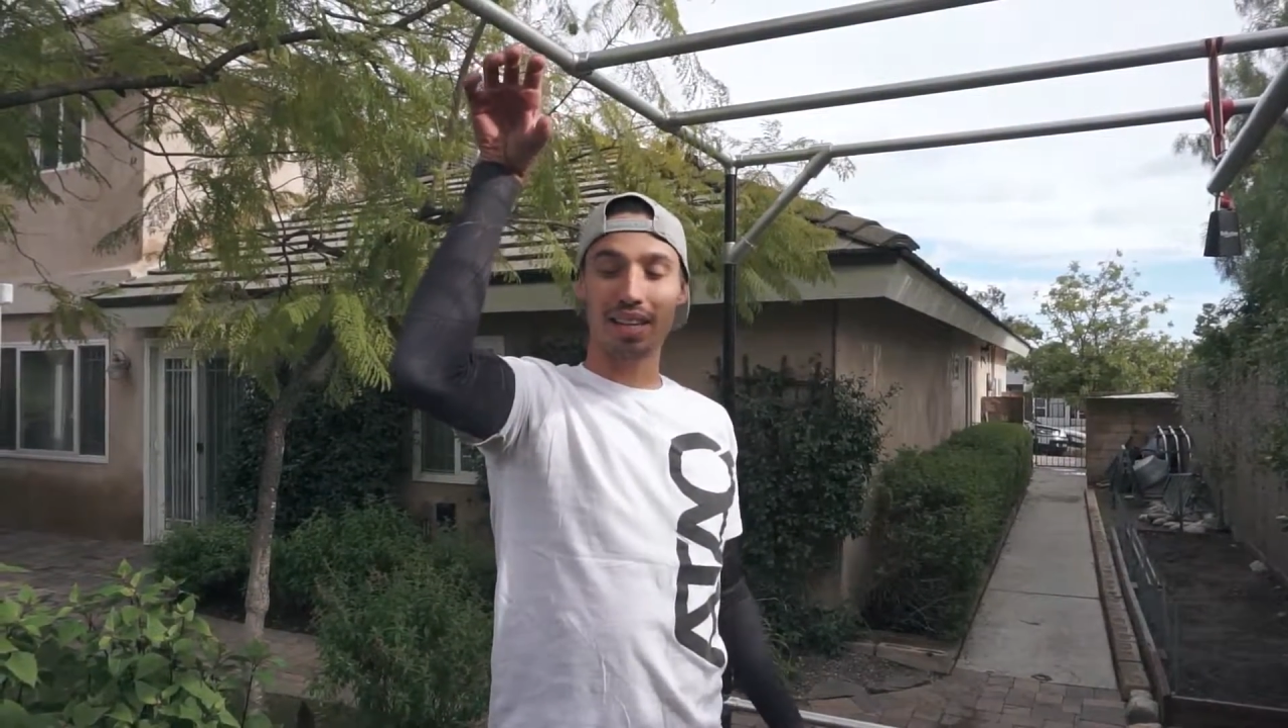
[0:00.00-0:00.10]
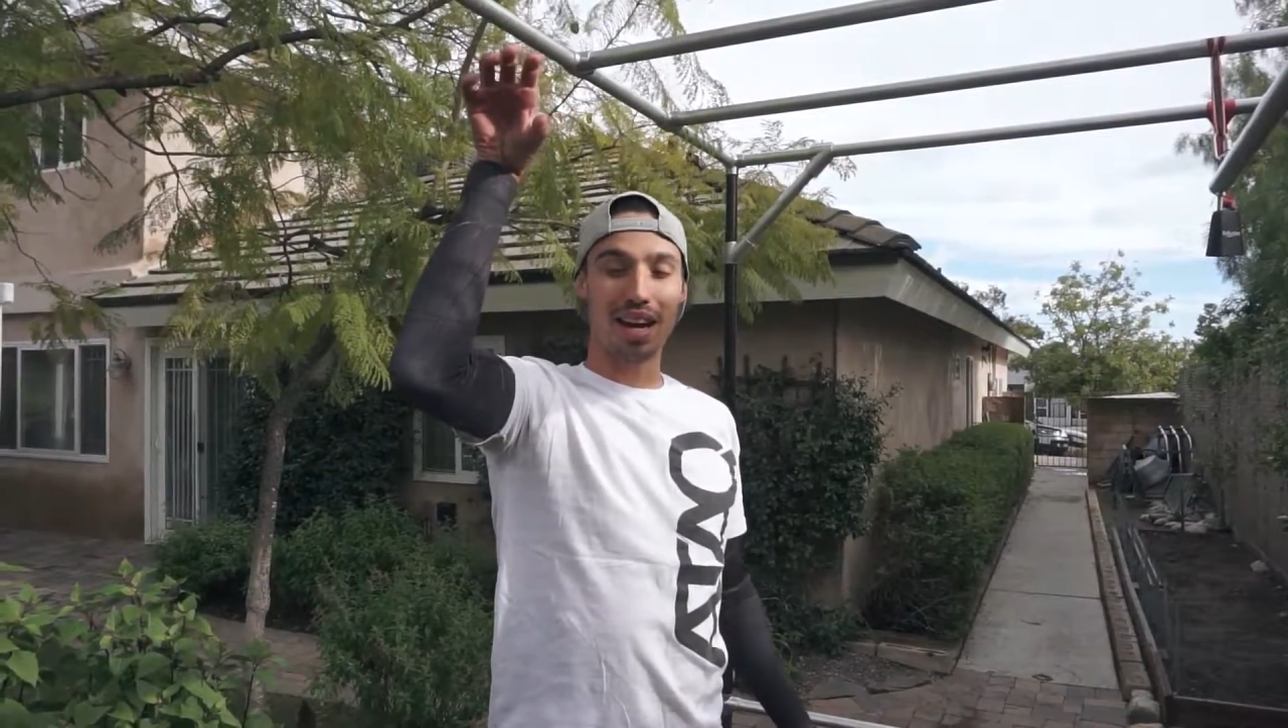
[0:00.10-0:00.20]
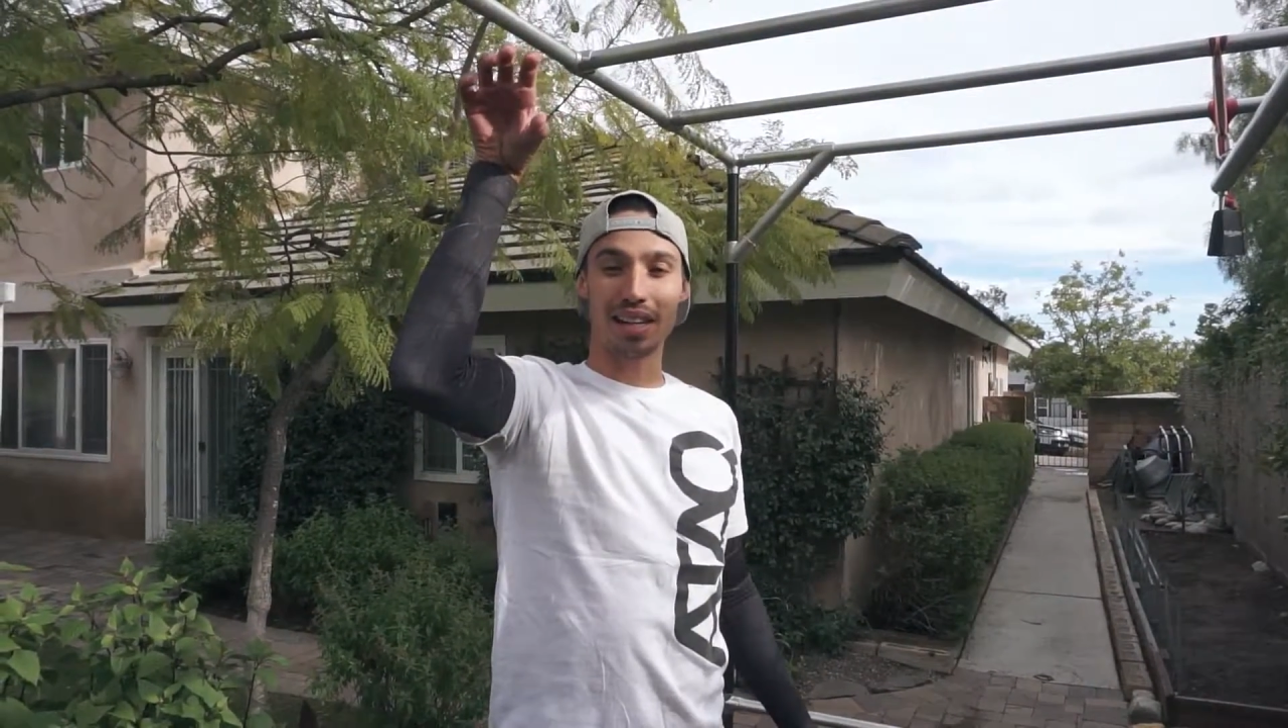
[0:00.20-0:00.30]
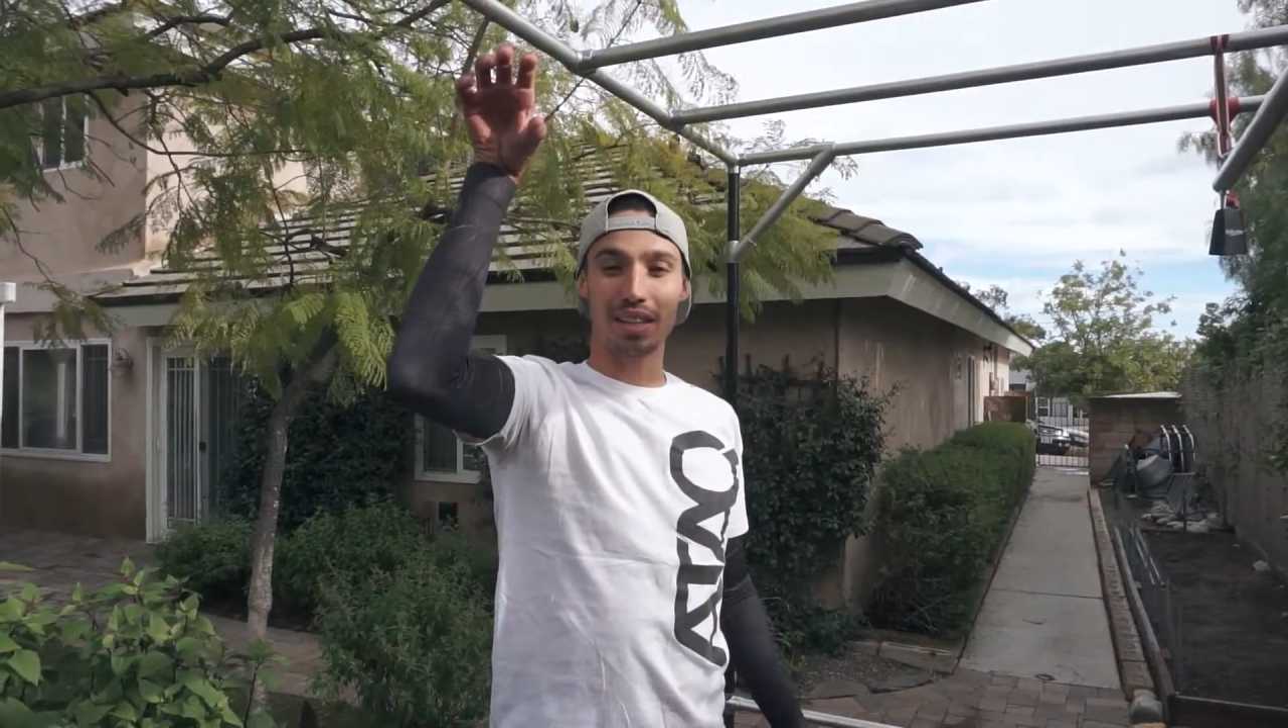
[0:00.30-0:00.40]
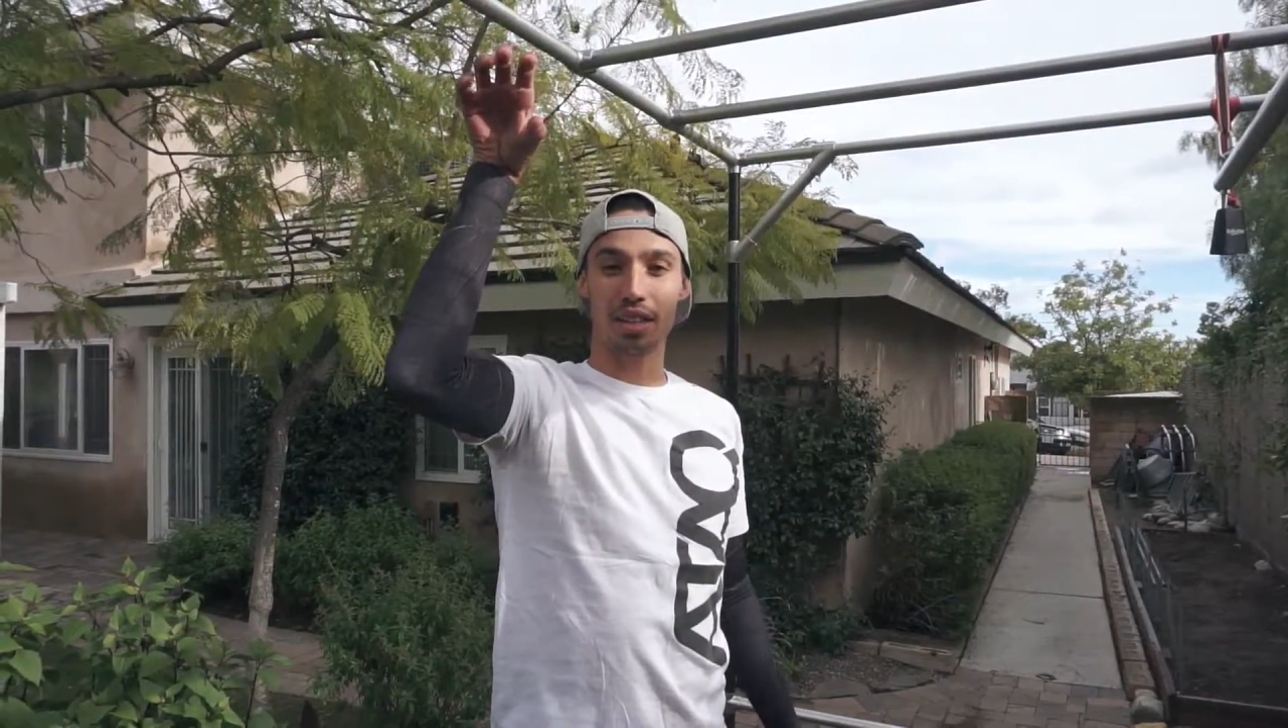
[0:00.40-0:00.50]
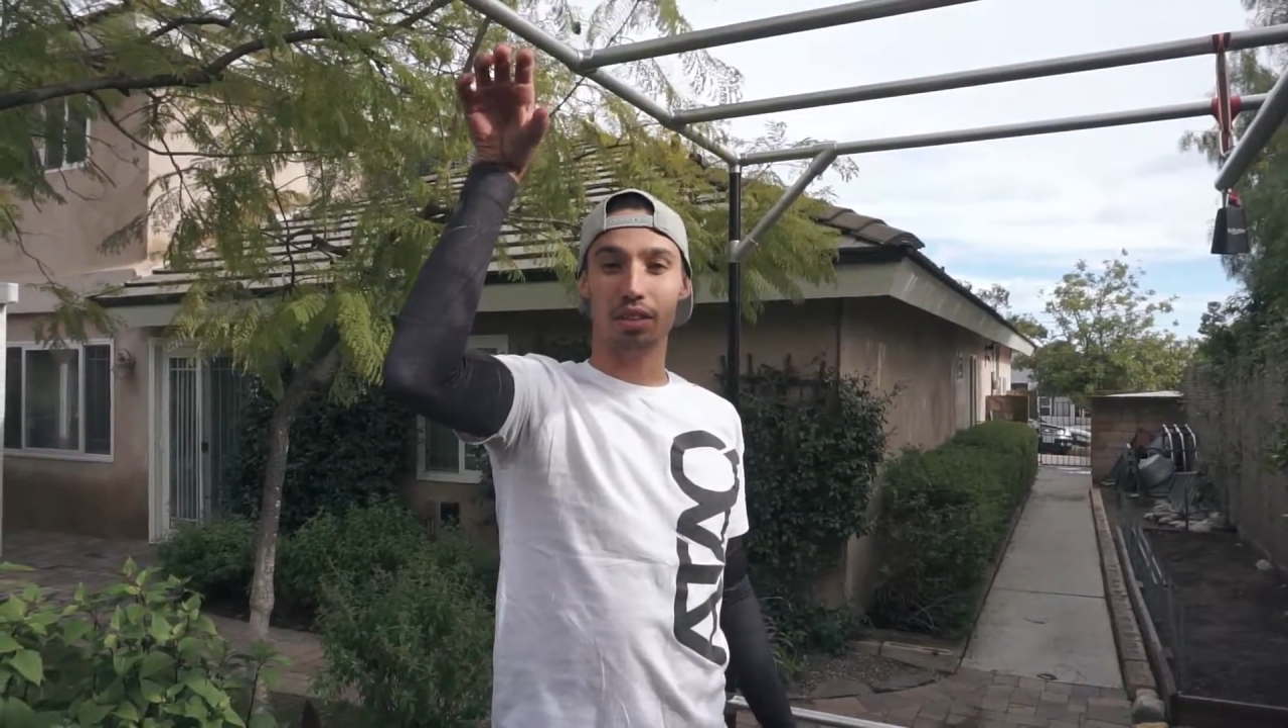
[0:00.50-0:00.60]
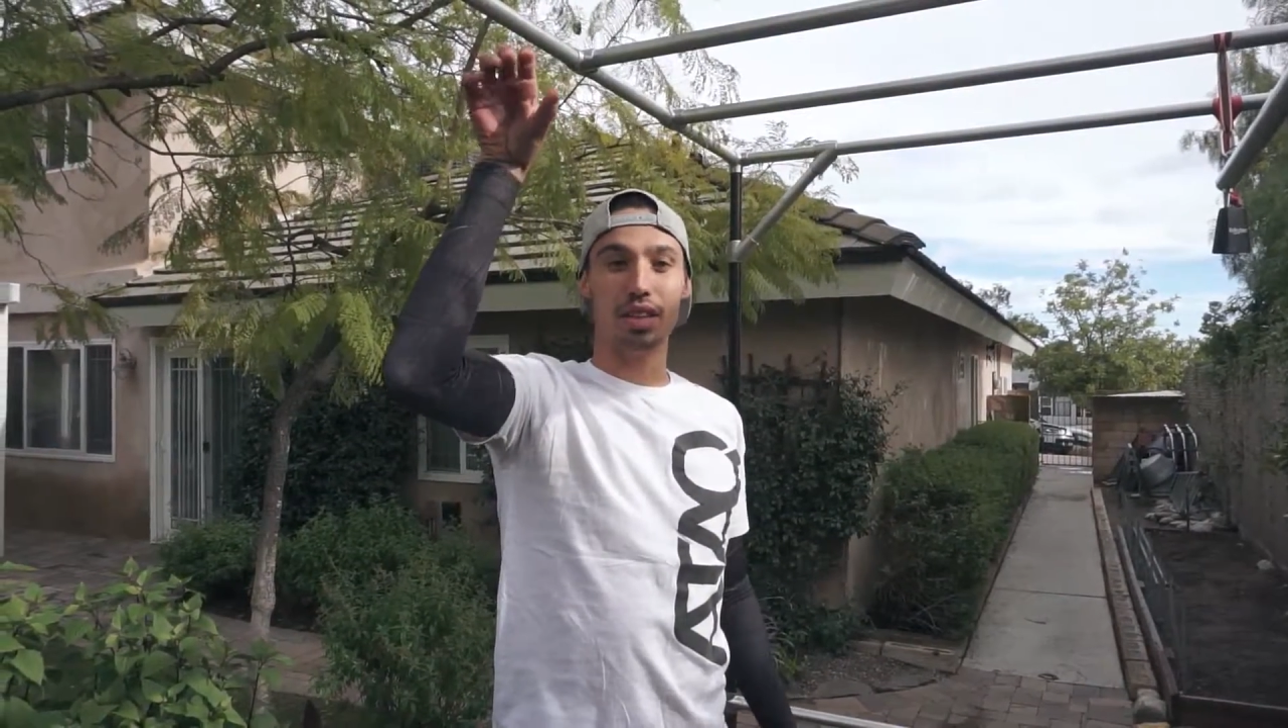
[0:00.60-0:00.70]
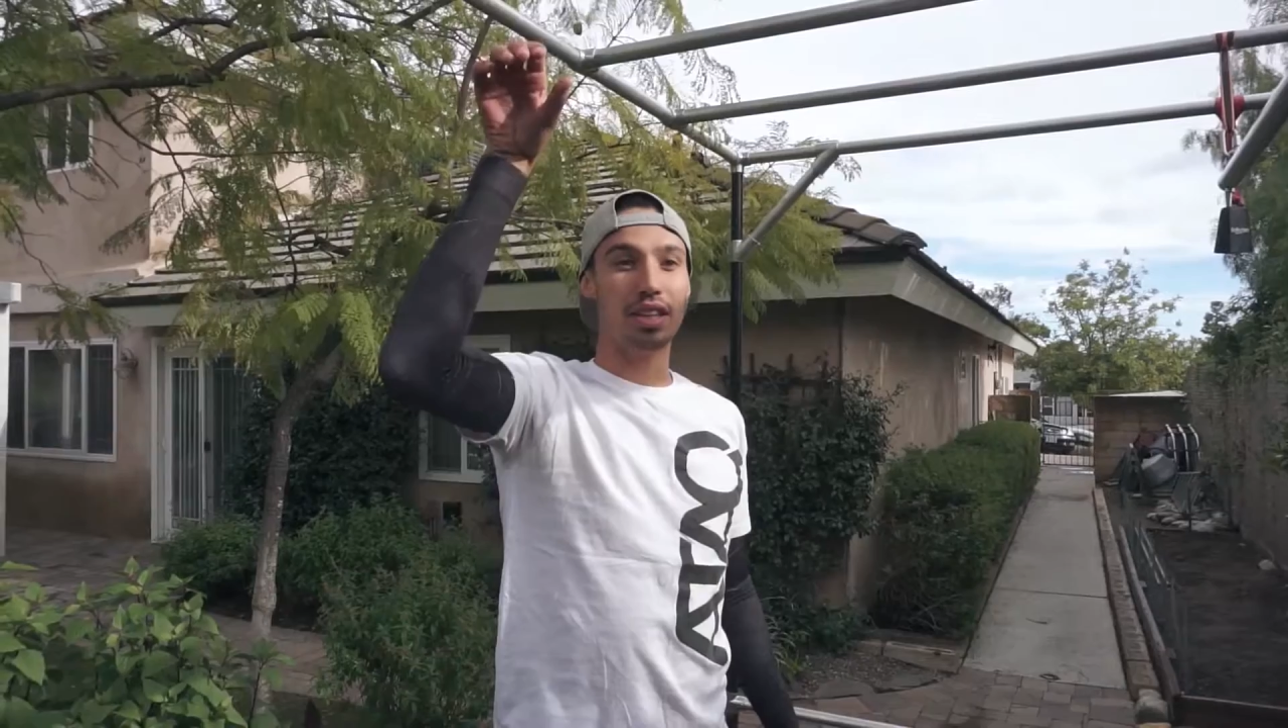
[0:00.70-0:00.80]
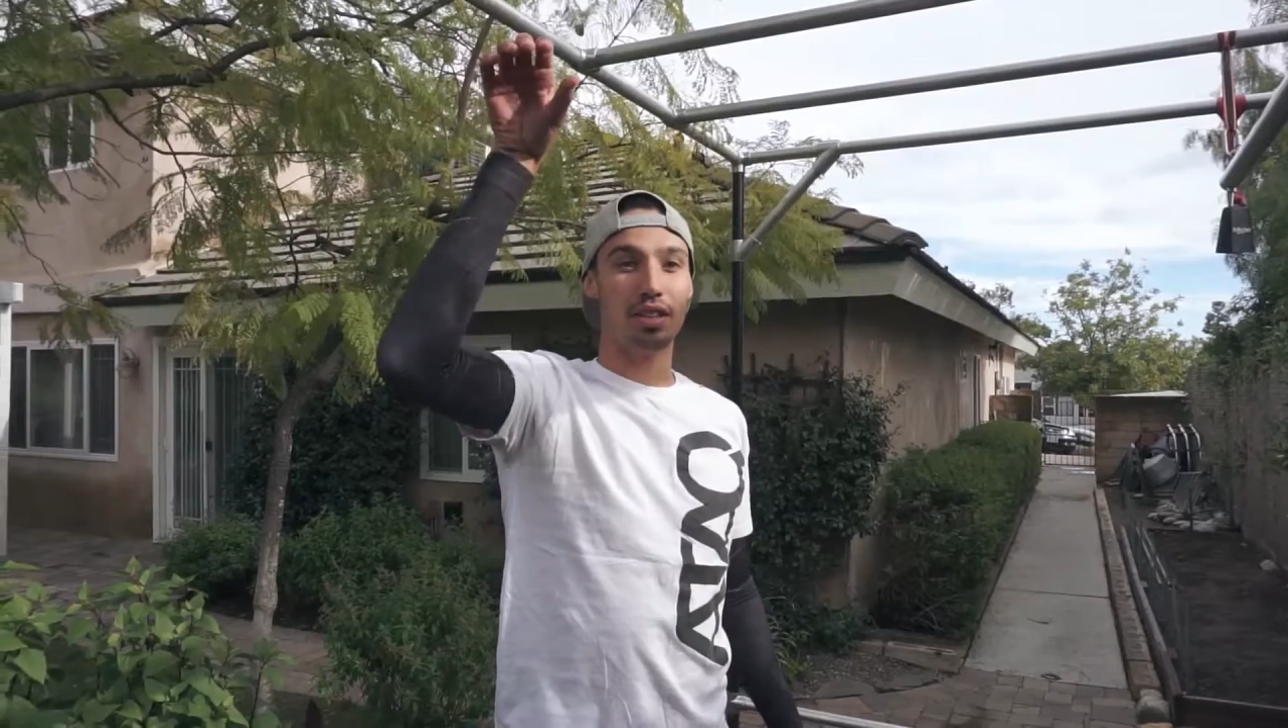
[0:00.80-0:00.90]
a 90 degree.